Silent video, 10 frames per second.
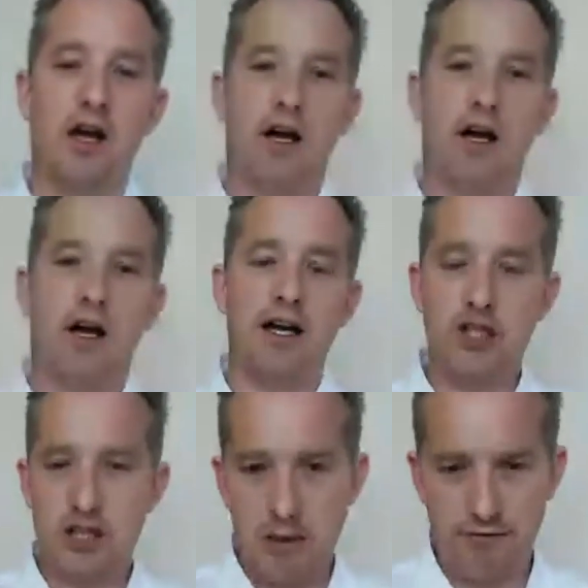I
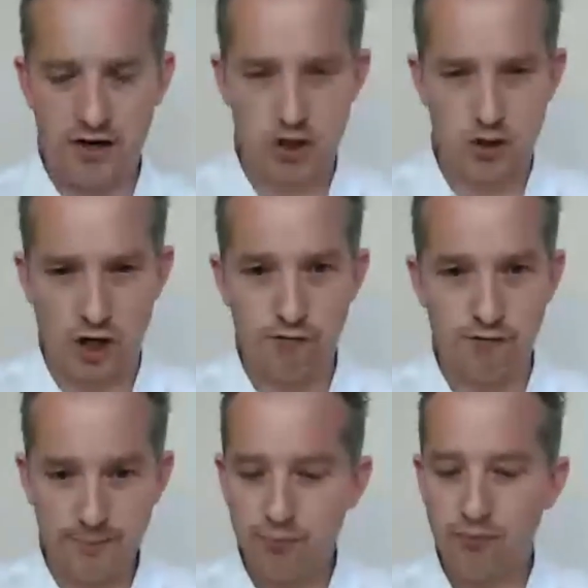used to be a professional
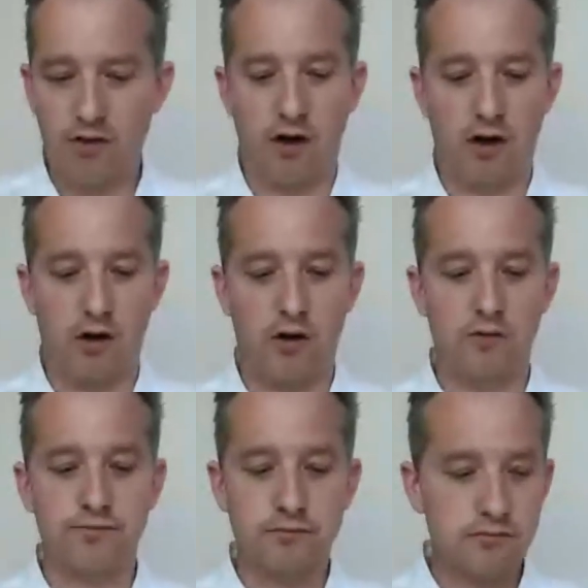golfer,
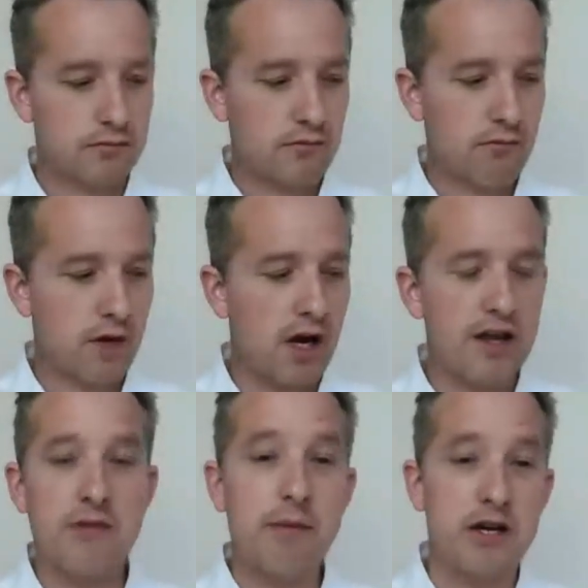so I
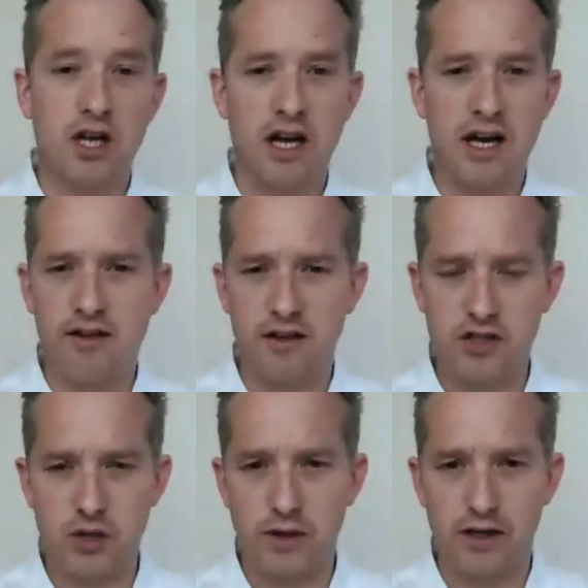specialize in
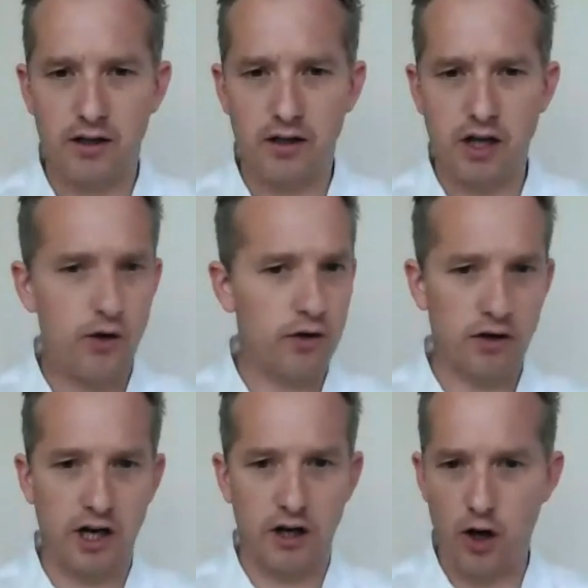doing
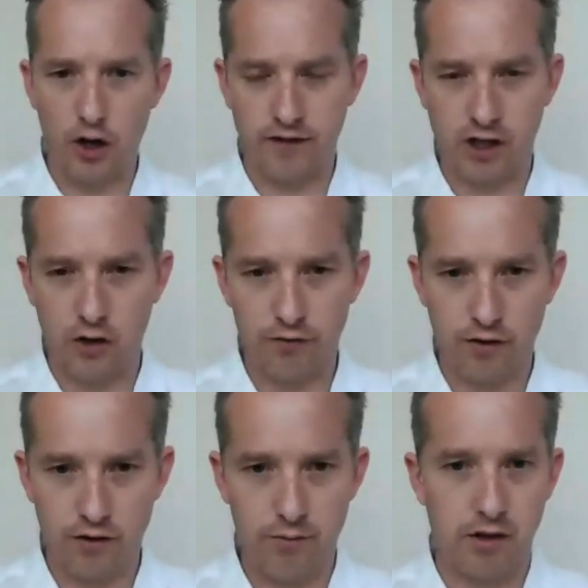yoga for
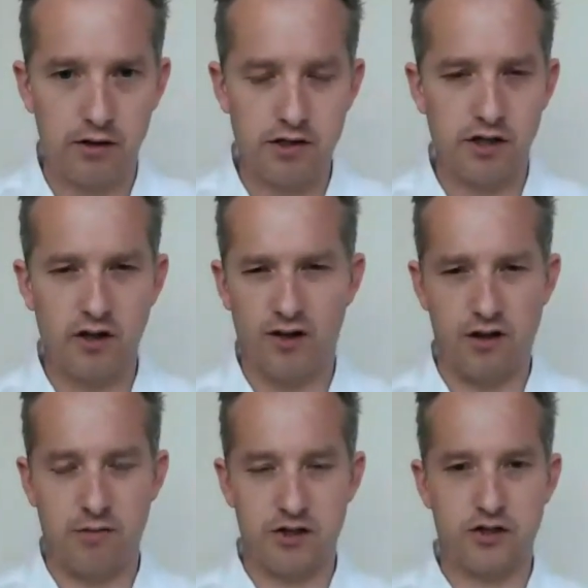golfers, but not so
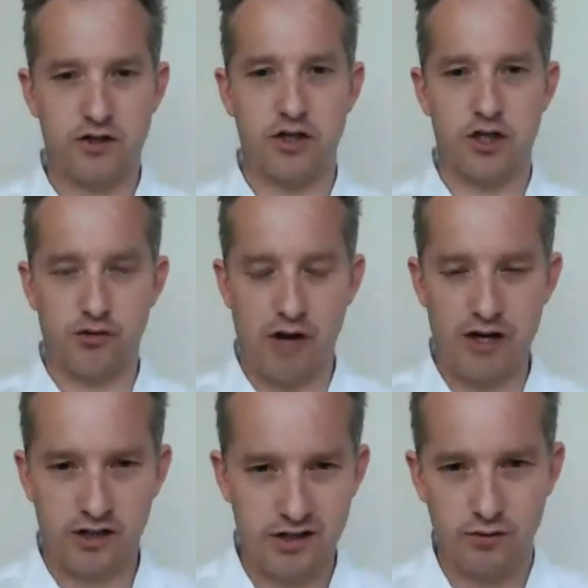much the stretching.
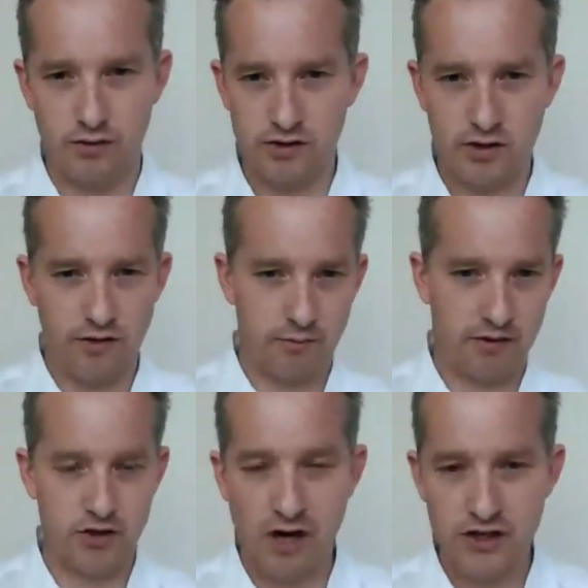I still do some of the
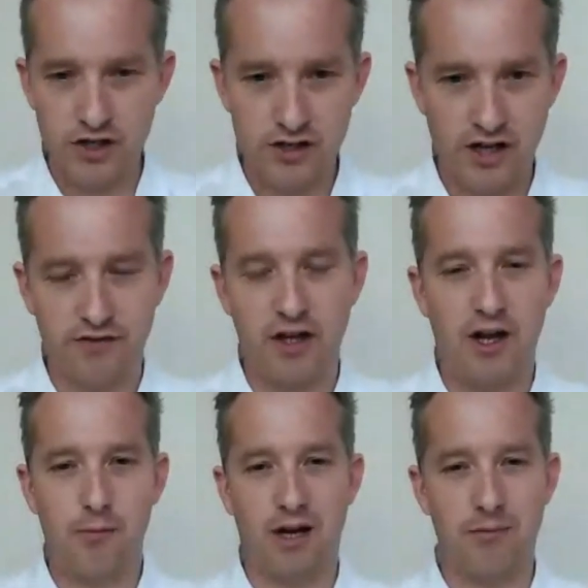stretching
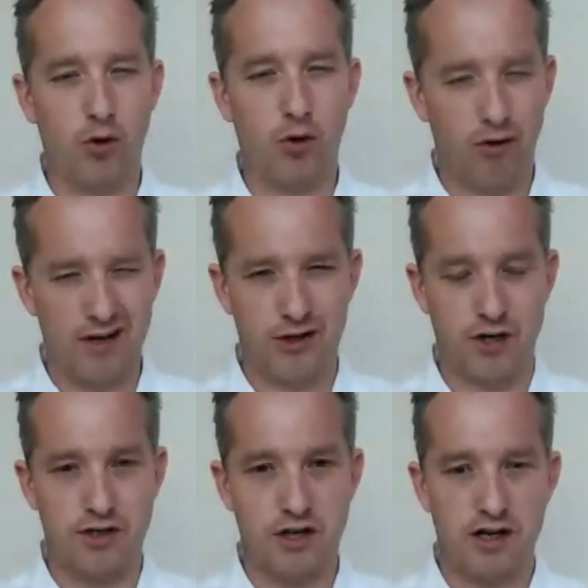stuff, but I'm more
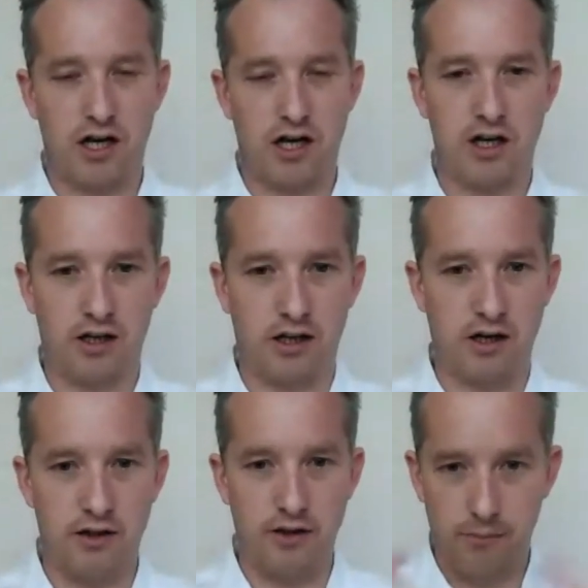interested in
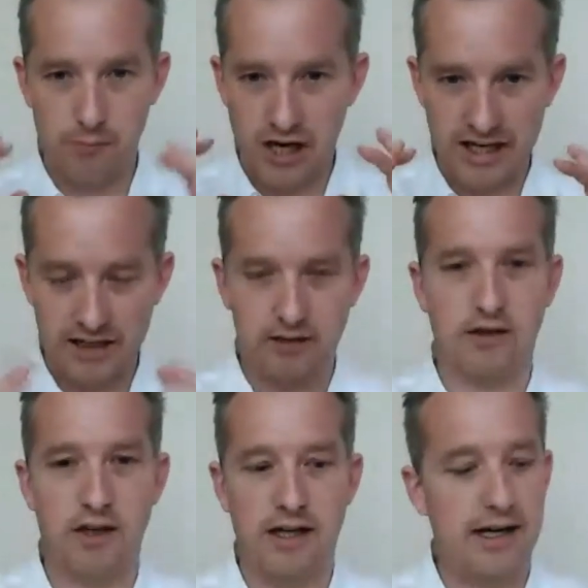the
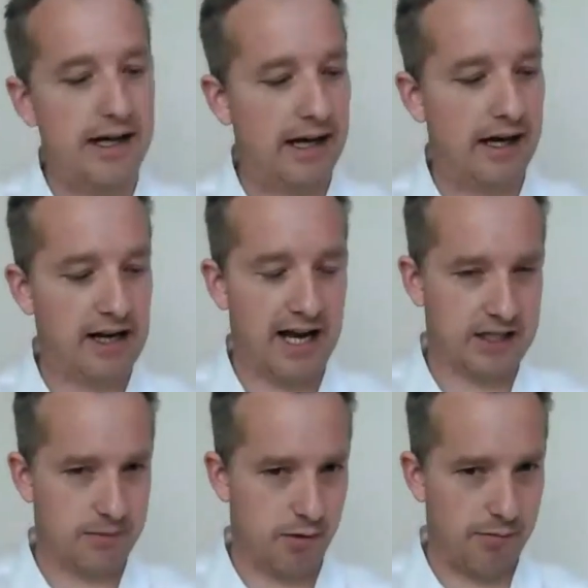mind and how
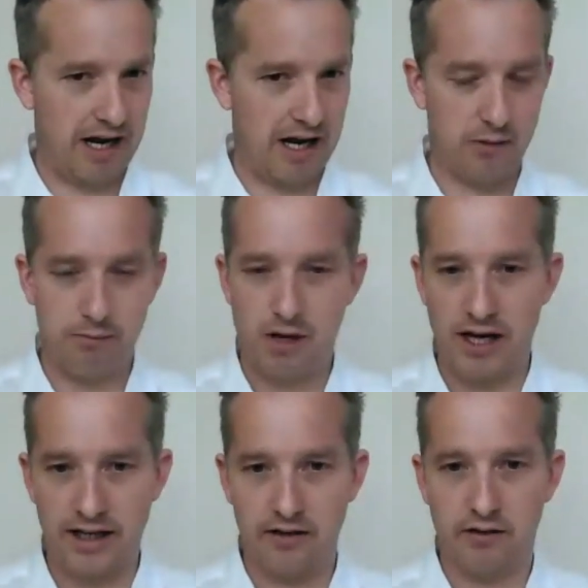to prepare the
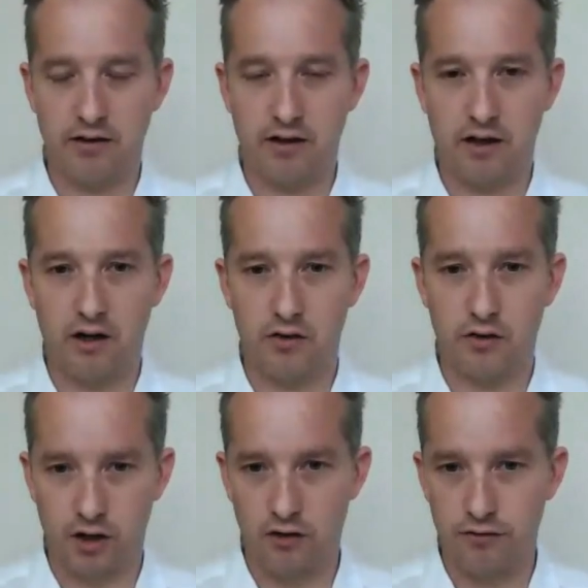mind on the
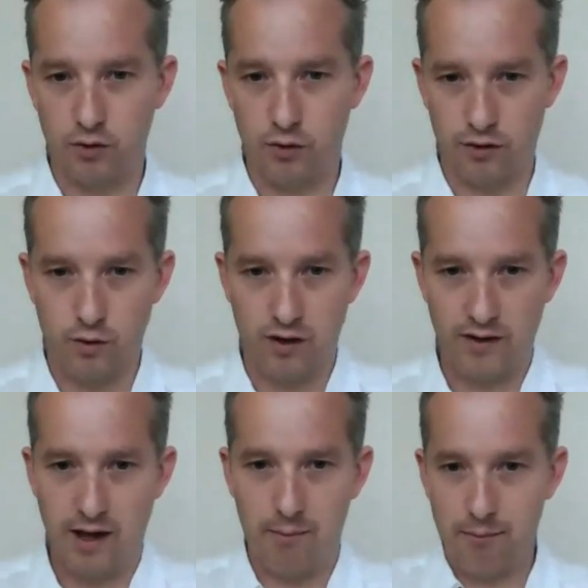golf course while
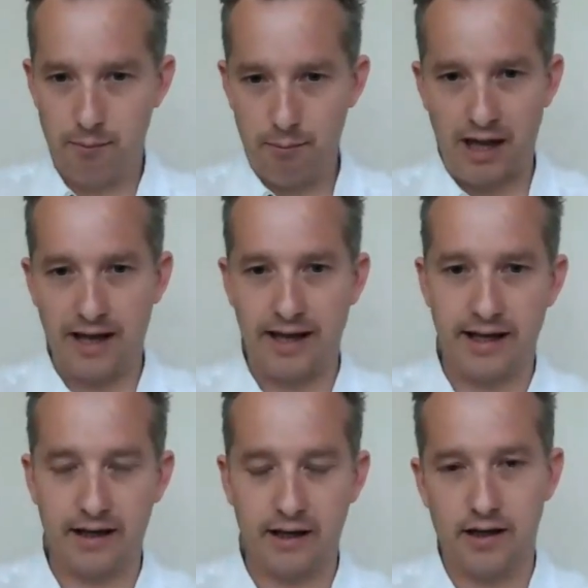they're
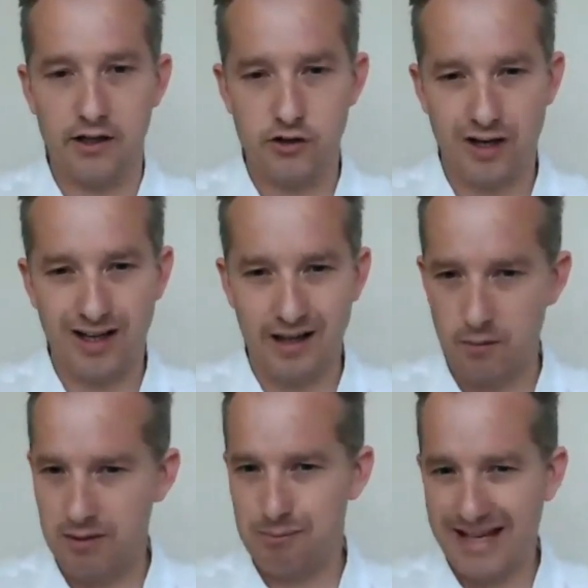playing, try to get them
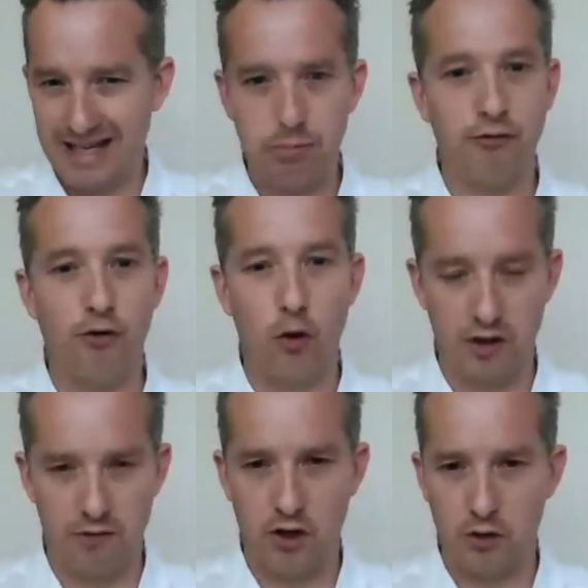in peak
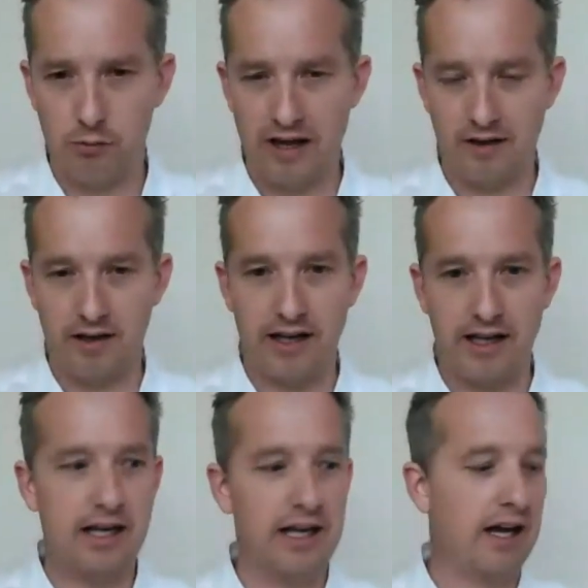performance mode, basically.
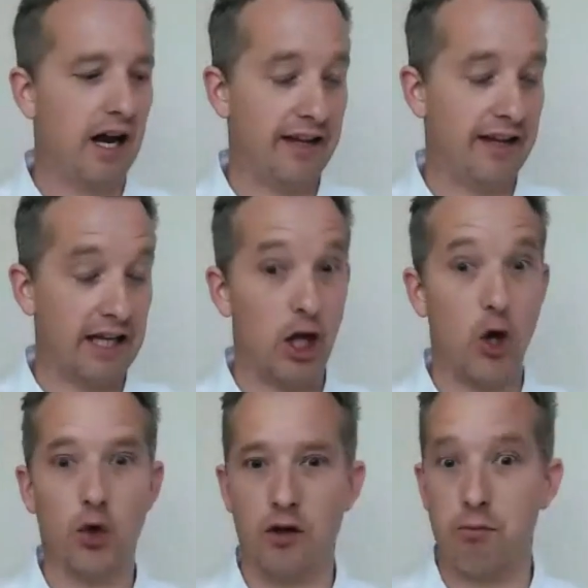I think
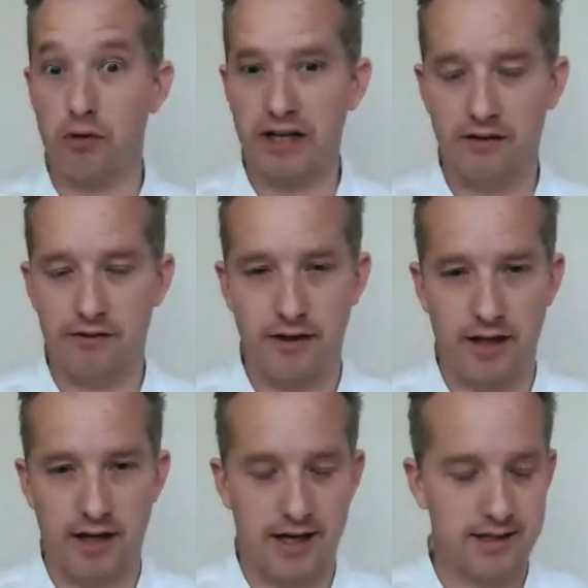yoga is brilliant for
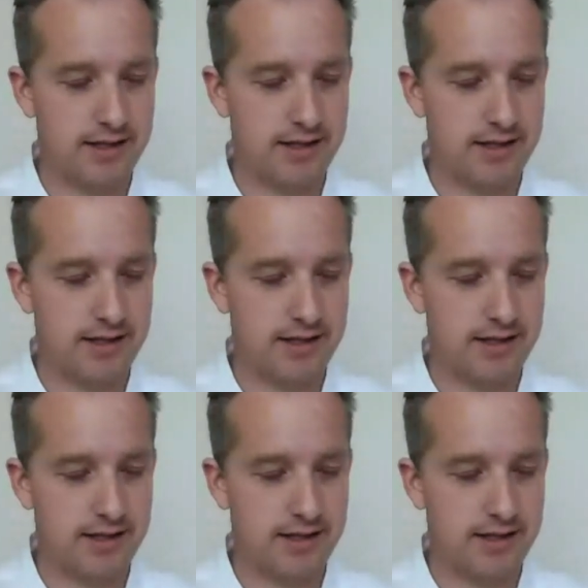that.